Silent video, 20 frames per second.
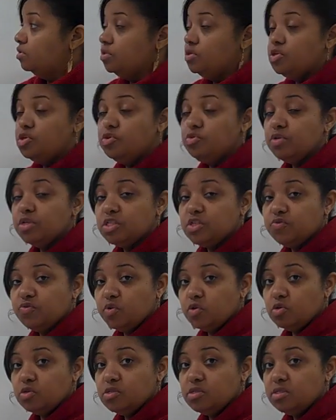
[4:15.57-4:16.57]
units
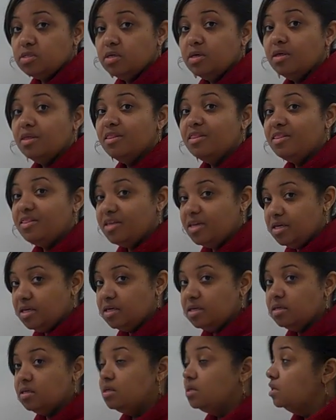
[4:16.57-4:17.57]
first.
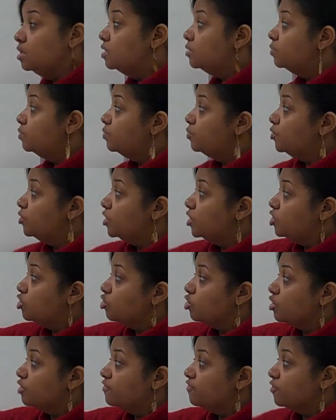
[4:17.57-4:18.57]
Then put in
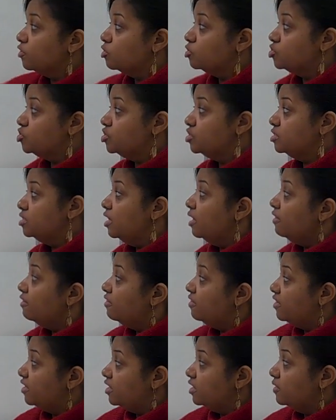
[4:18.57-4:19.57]
your conversion.
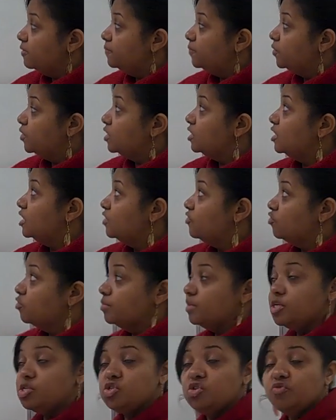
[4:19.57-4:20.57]
Then put in the
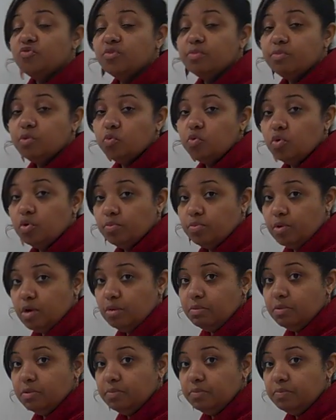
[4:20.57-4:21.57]
information from the word
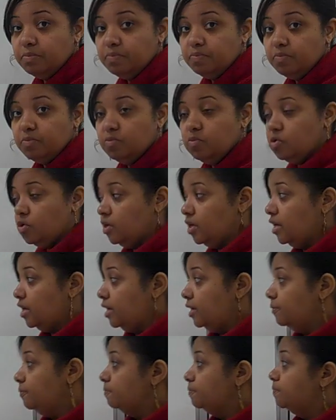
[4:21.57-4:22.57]
problem.
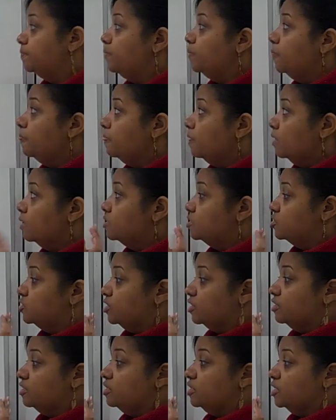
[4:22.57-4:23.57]
Okay? Let's
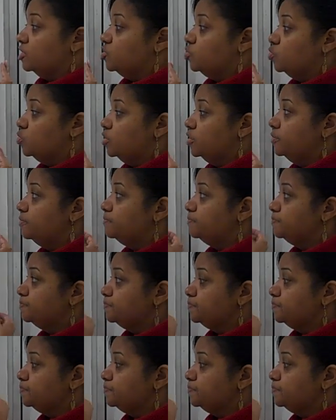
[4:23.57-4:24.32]
look at the next one.